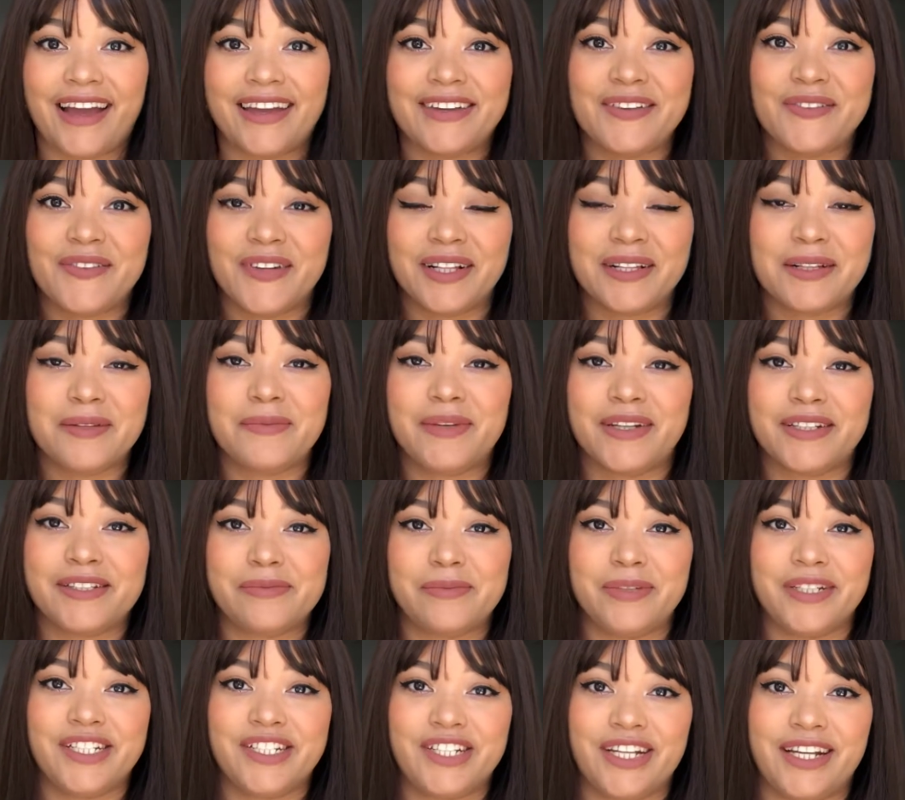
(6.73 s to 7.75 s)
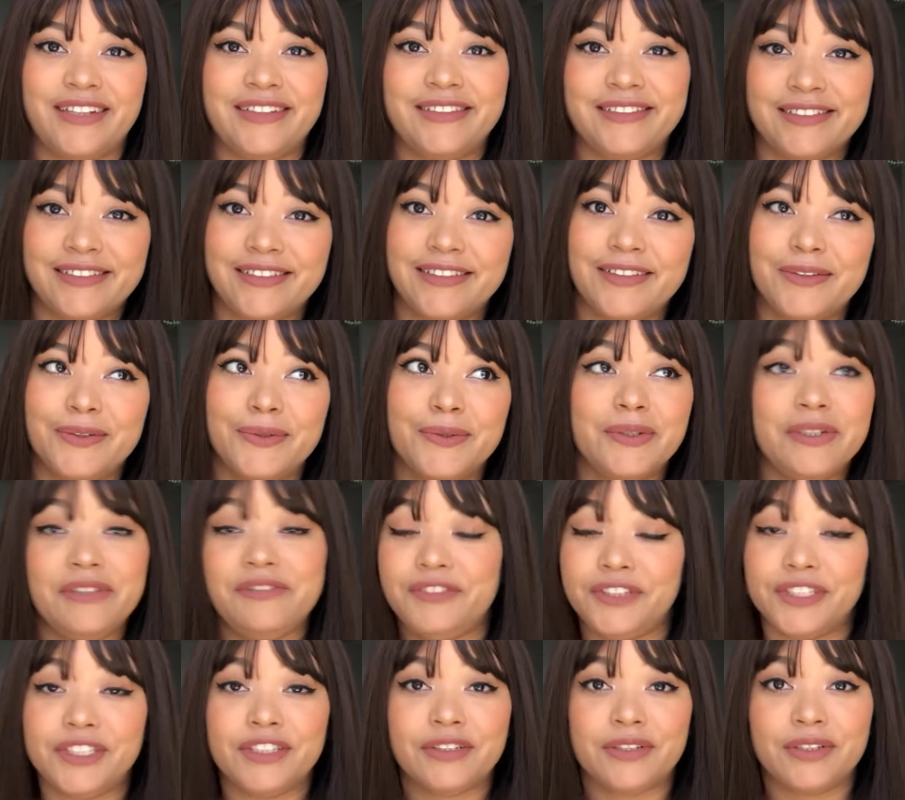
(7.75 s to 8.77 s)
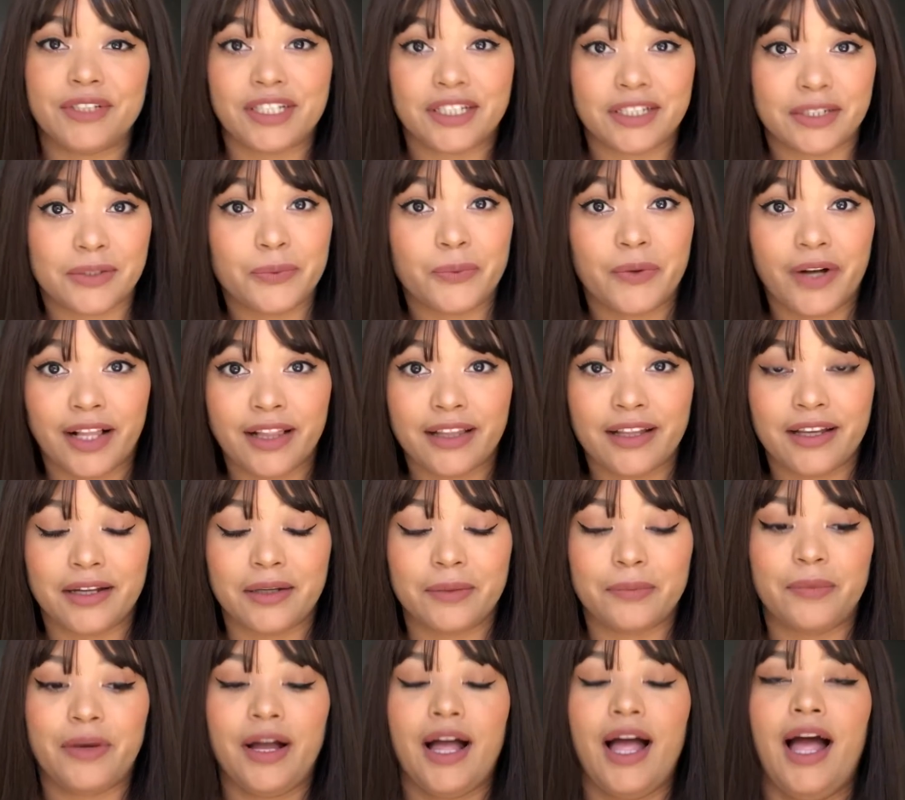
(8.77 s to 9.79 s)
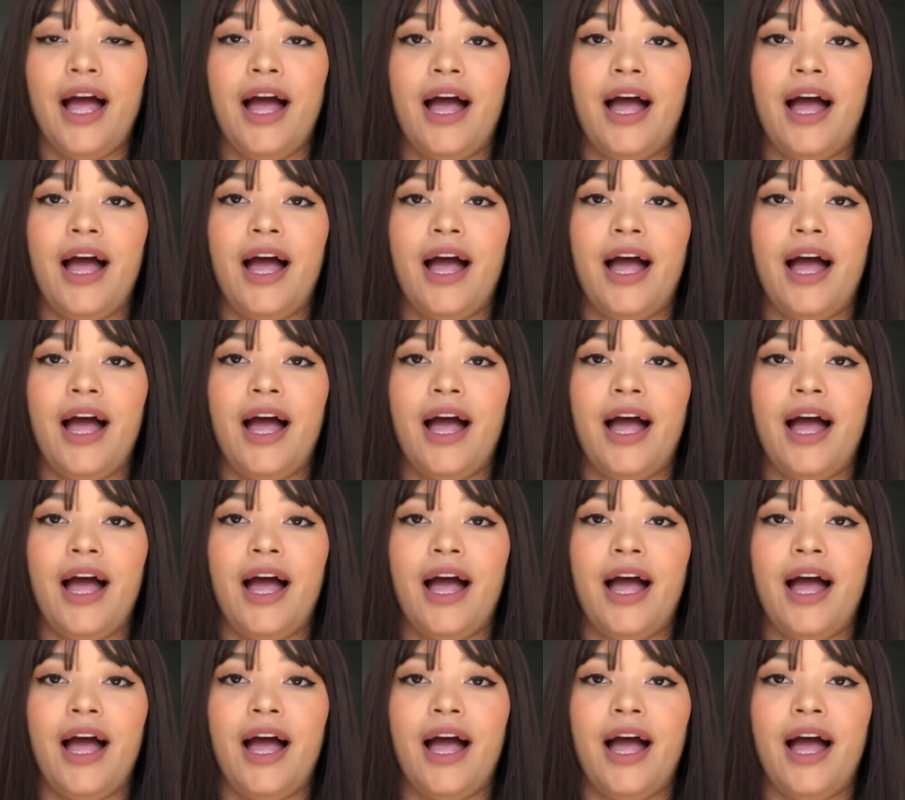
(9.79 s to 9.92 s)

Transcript: welcome back to my channel or if you're new here welcome